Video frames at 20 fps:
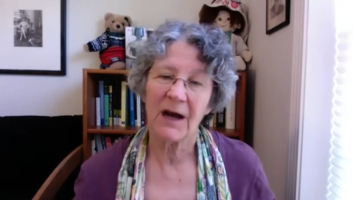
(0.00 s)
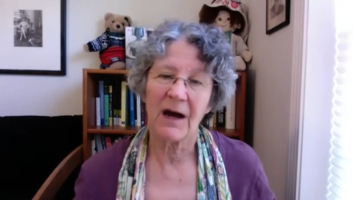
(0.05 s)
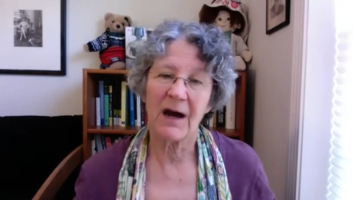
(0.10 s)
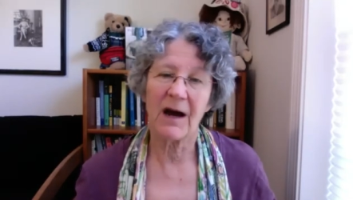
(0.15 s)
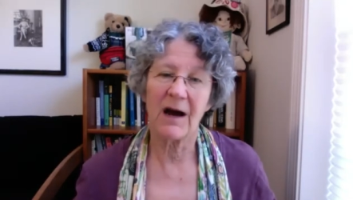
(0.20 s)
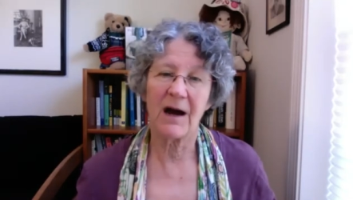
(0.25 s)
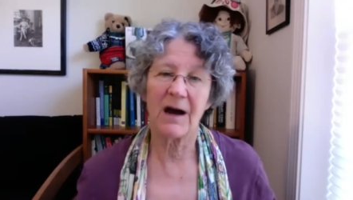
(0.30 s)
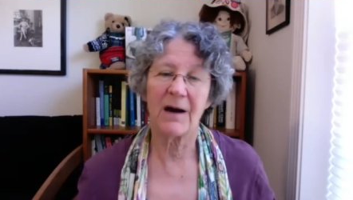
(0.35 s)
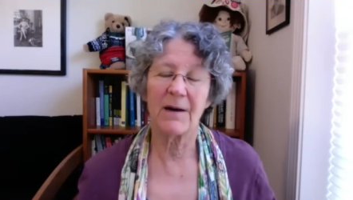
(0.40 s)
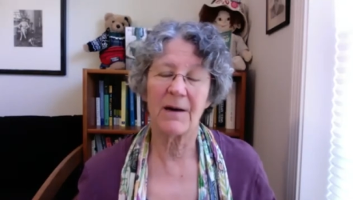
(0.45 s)

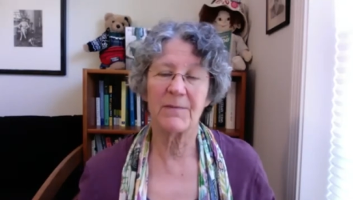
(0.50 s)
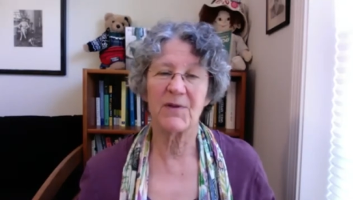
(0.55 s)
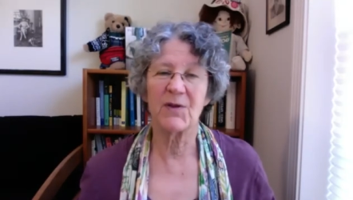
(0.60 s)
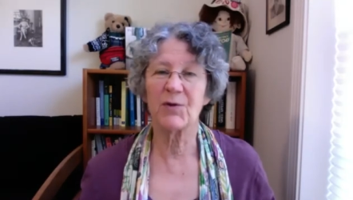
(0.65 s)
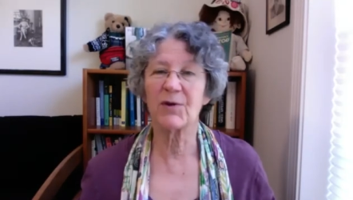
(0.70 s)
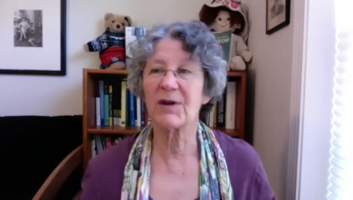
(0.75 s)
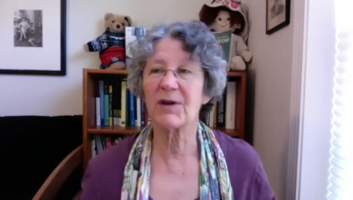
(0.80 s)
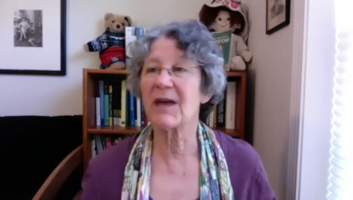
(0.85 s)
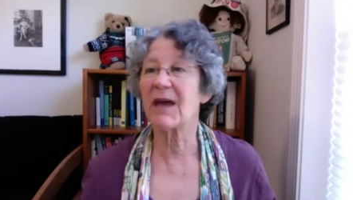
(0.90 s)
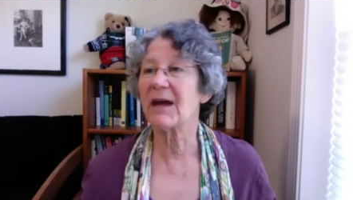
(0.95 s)
Um,
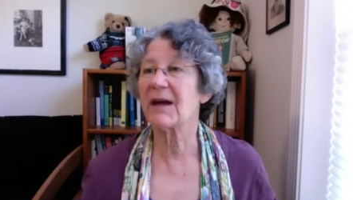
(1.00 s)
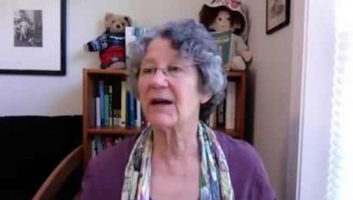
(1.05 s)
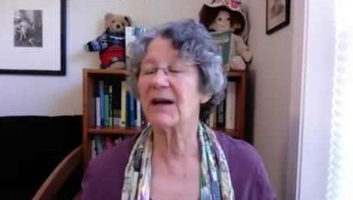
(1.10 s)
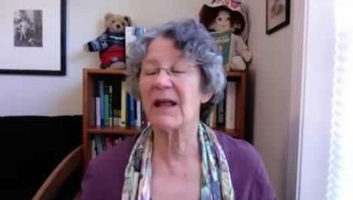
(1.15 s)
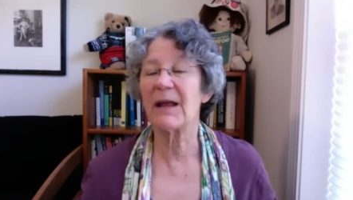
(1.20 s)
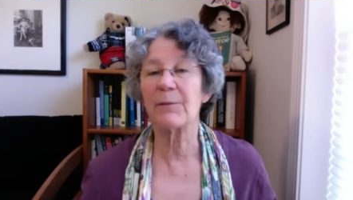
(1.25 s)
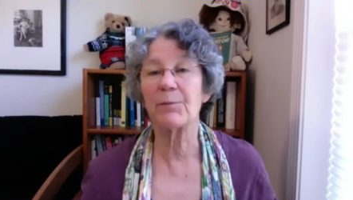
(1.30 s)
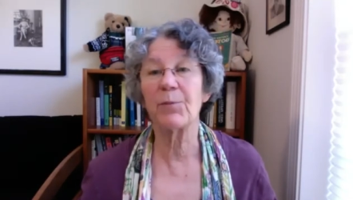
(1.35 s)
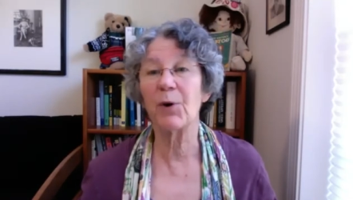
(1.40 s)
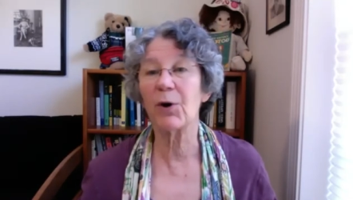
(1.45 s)
you can get it
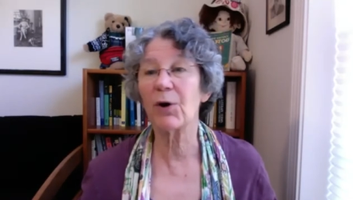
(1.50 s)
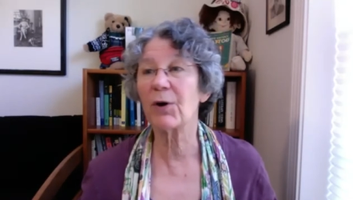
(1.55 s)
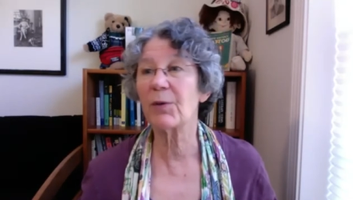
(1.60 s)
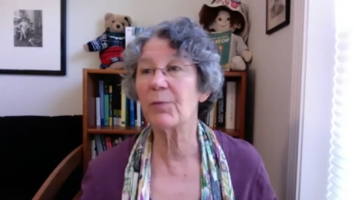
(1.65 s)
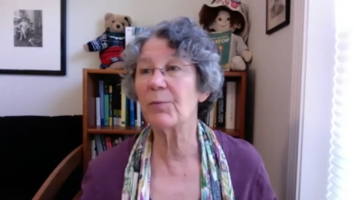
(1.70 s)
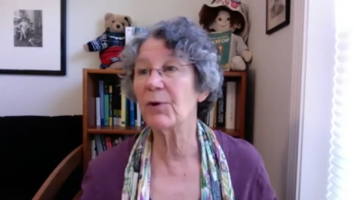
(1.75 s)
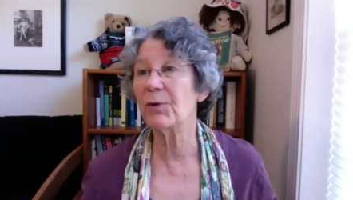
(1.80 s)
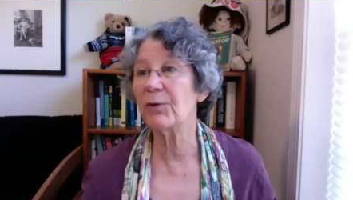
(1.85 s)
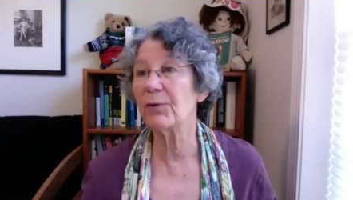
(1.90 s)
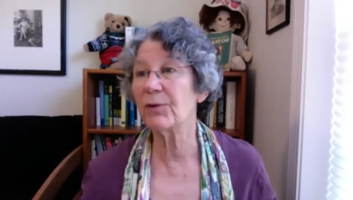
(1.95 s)
at Book
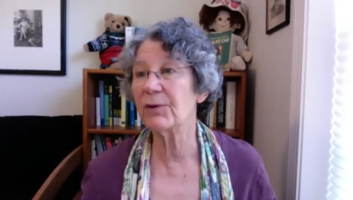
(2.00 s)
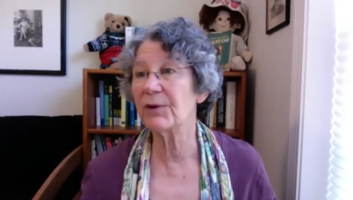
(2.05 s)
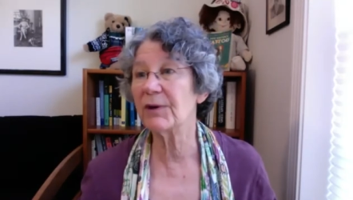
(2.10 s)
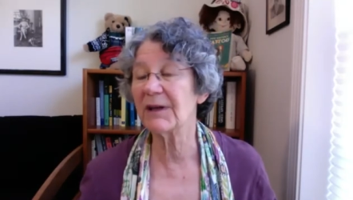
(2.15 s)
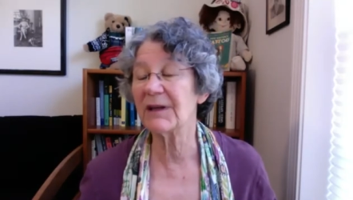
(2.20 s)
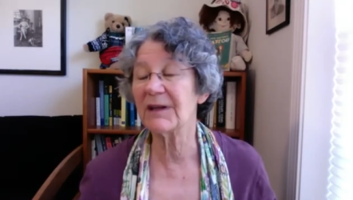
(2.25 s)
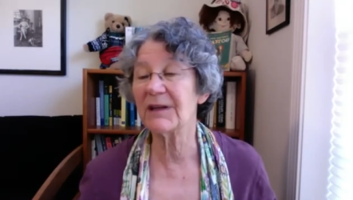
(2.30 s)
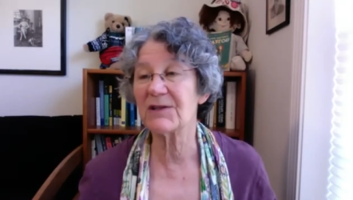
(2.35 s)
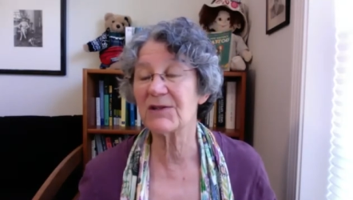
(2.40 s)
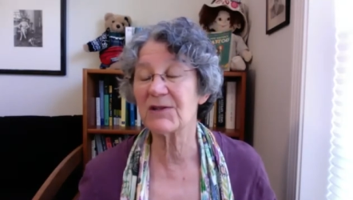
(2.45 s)
Moon
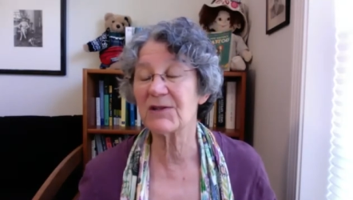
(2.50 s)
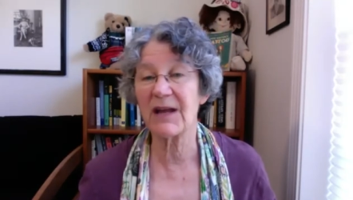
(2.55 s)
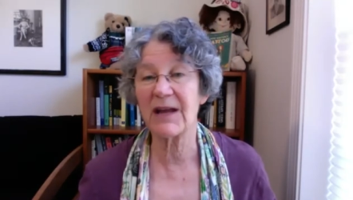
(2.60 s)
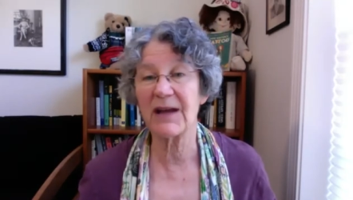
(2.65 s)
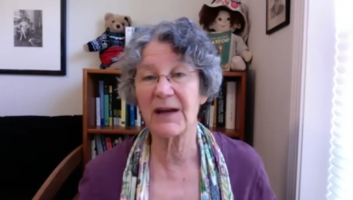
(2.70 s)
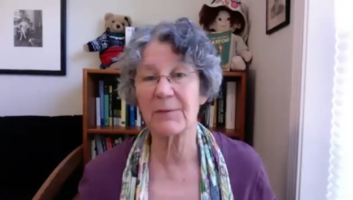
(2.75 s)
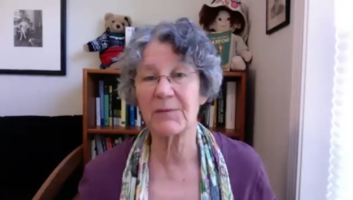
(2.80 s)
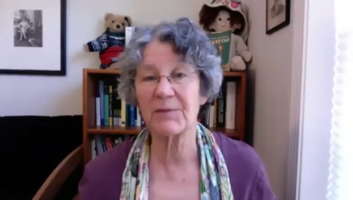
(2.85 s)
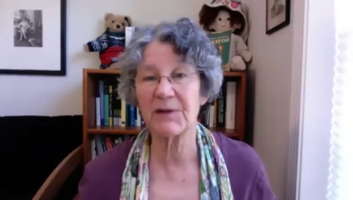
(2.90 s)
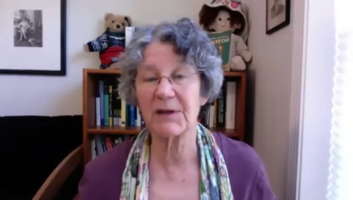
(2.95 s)
in
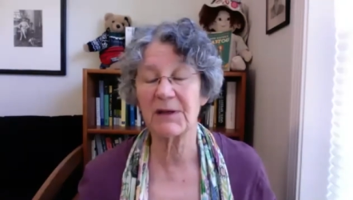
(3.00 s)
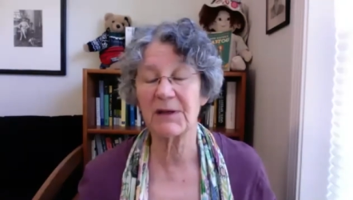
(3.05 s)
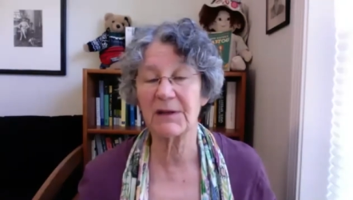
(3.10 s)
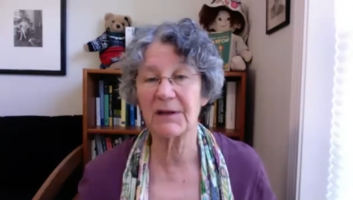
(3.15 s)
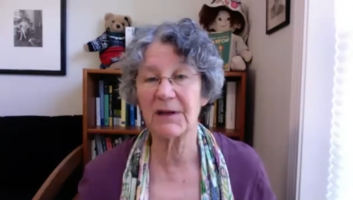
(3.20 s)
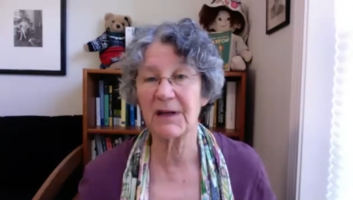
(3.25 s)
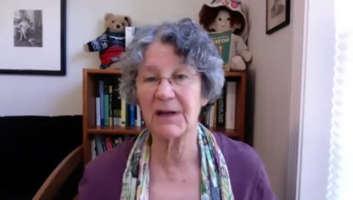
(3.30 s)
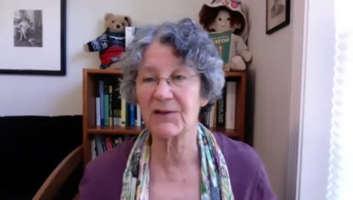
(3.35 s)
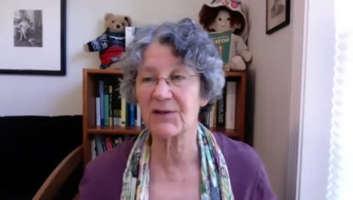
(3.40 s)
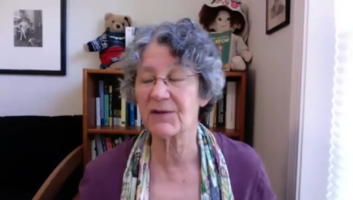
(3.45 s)

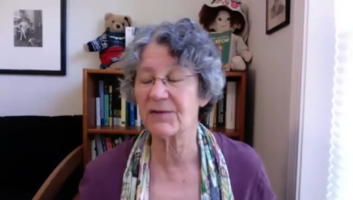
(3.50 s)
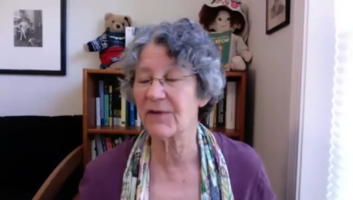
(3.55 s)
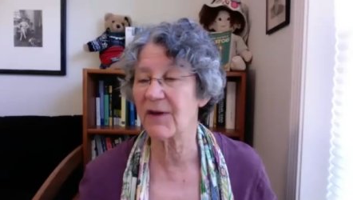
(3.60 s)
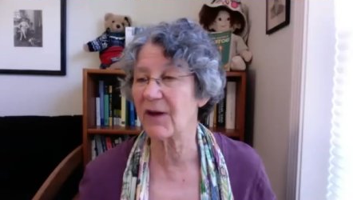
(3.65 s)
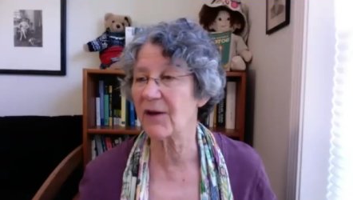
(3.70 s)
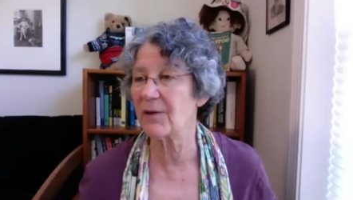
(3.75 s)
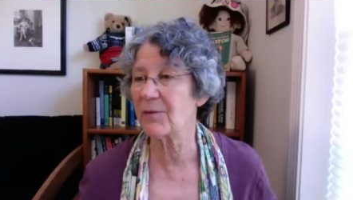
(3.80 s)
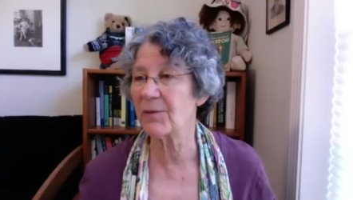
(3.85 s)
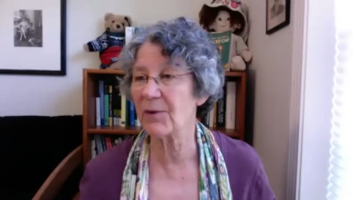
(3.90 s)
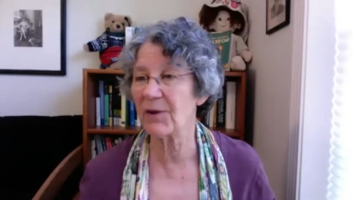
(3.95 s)
Easthampton. It's
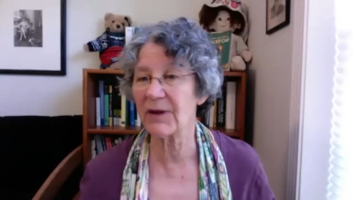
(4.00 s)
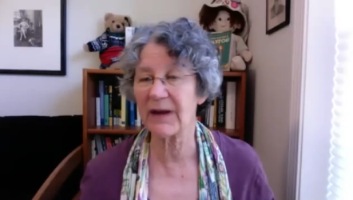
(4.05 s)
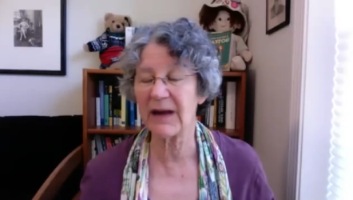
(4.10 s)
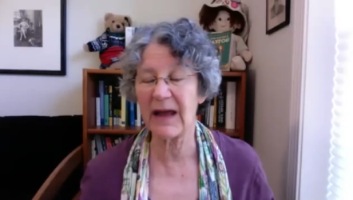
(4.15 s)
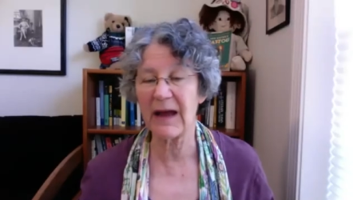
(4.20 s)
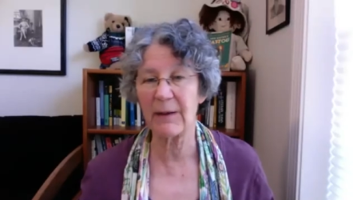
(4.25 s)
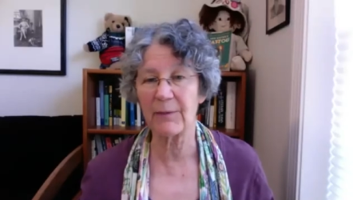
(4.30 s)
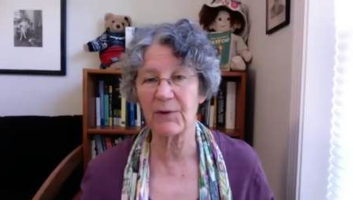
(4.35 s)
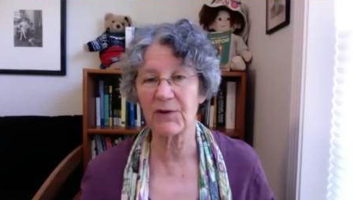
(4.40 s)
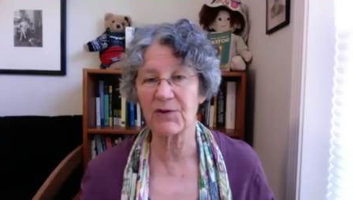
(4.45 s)
available at
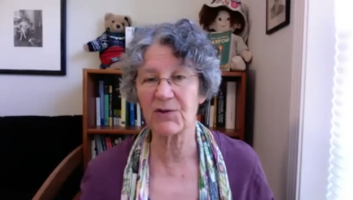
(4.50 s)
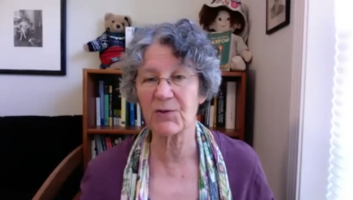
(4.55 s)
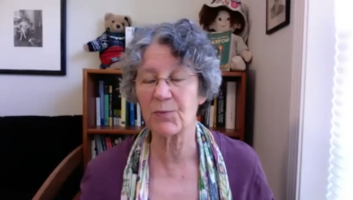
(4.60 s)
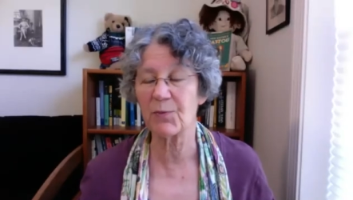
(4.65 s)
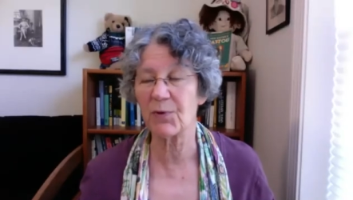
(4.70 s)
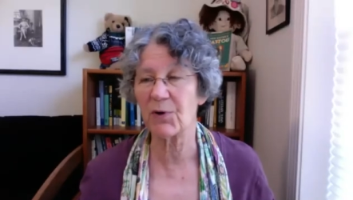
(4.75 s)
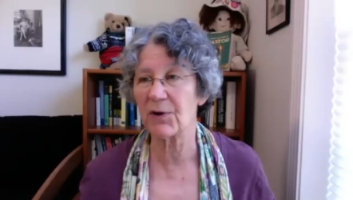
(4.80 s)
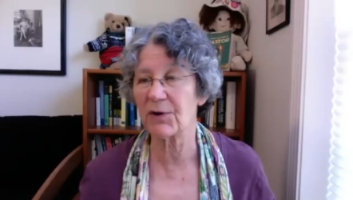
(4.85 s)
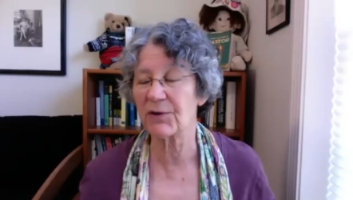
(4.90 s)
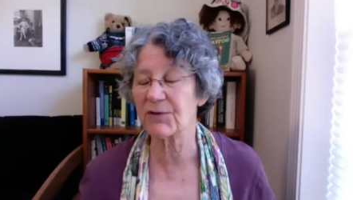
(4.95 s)
Amherst
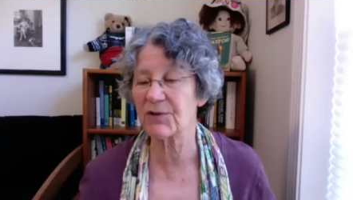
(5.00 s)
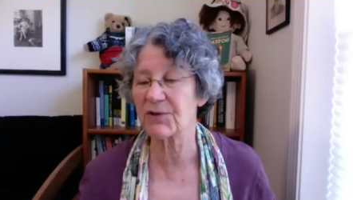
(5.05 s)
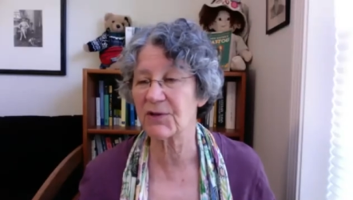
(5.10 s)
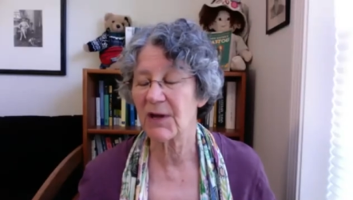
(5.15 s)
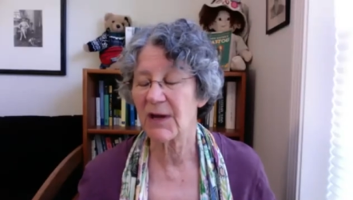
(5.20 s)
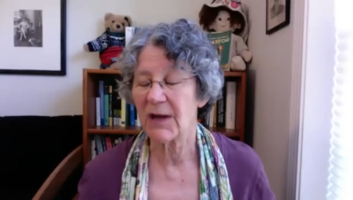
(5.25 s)
Books.